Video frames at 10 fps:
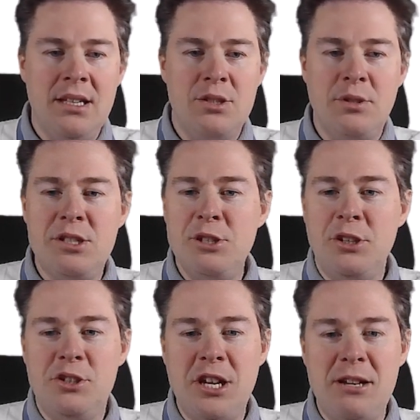So it's
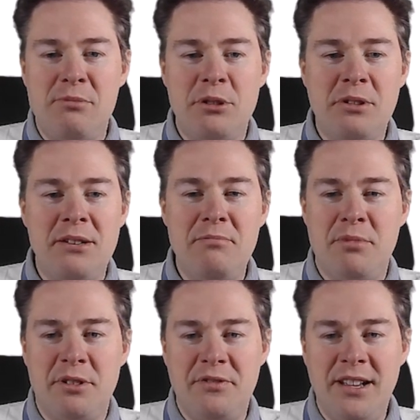not jailbroken.
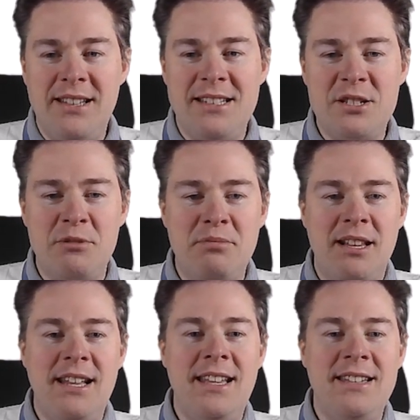Perfect. It's
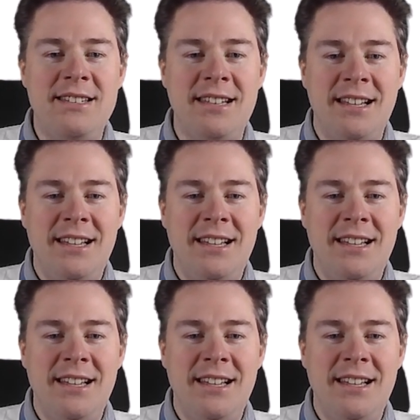compliant.